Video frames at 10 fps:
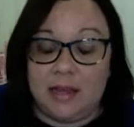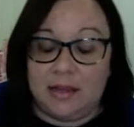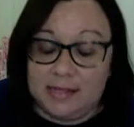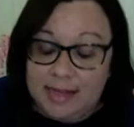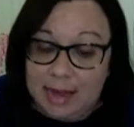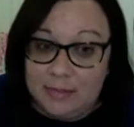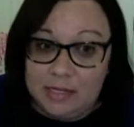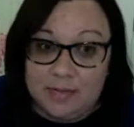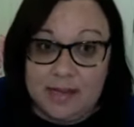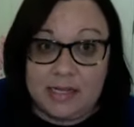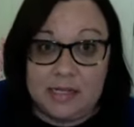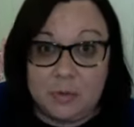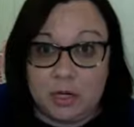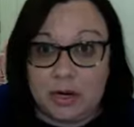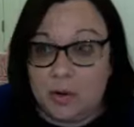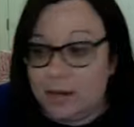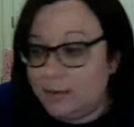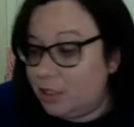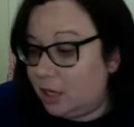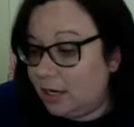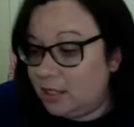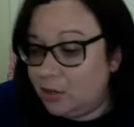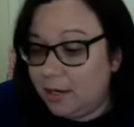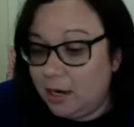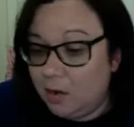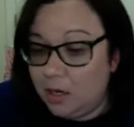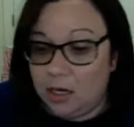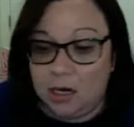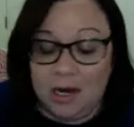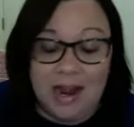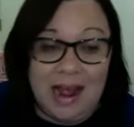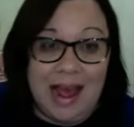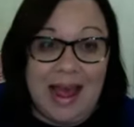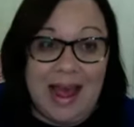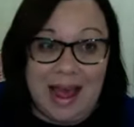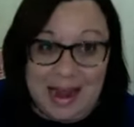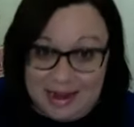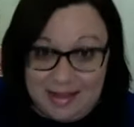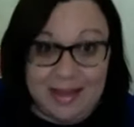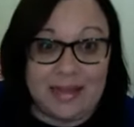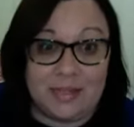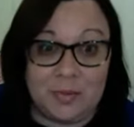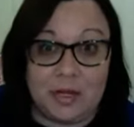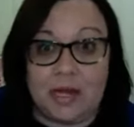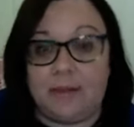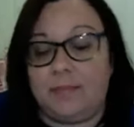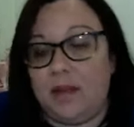this came to me this morning while I was talking to a coworker and I think it's brilliant.